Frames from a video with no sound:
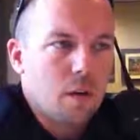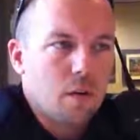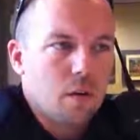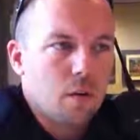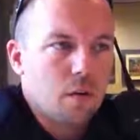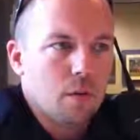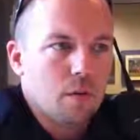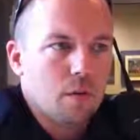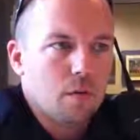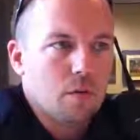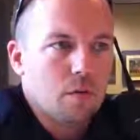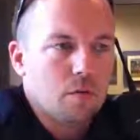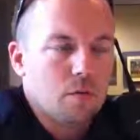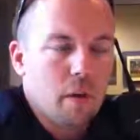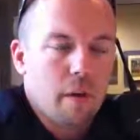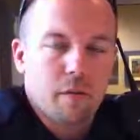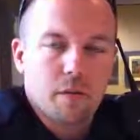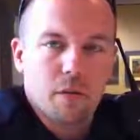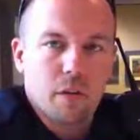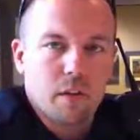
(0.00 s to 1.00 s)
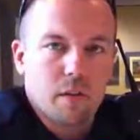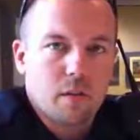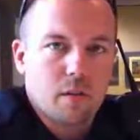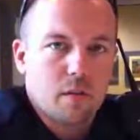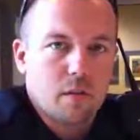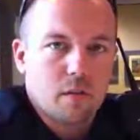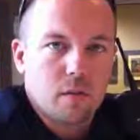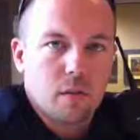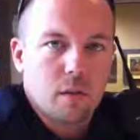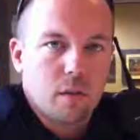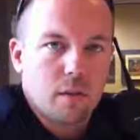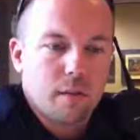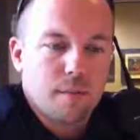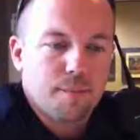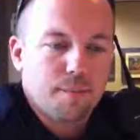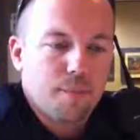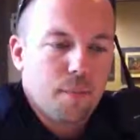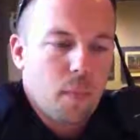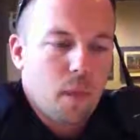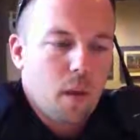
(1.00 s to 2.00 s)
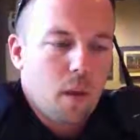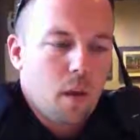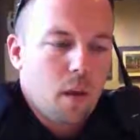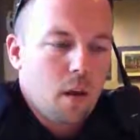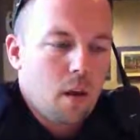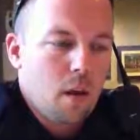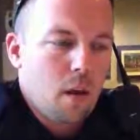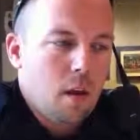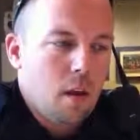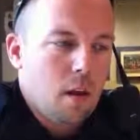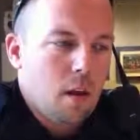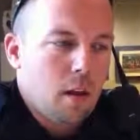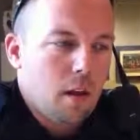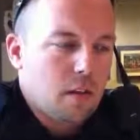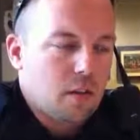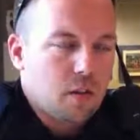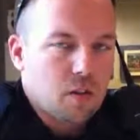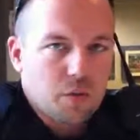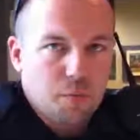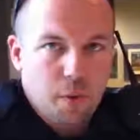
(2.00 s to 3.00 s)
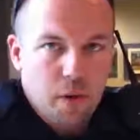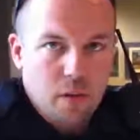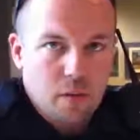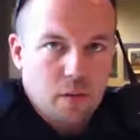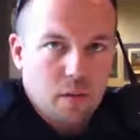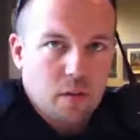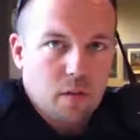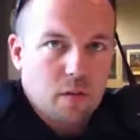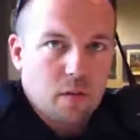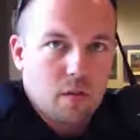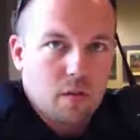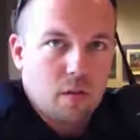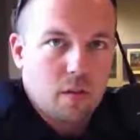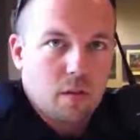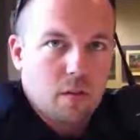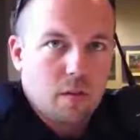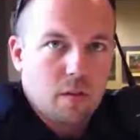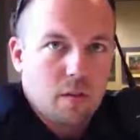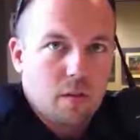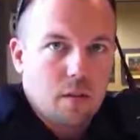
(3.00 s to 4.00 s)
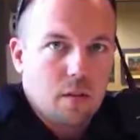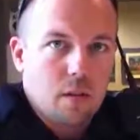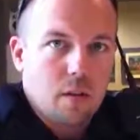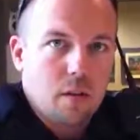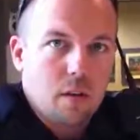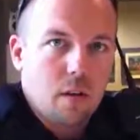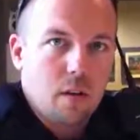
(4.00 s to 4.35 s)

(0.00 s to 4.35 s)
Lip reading: other driver's license like suspensions and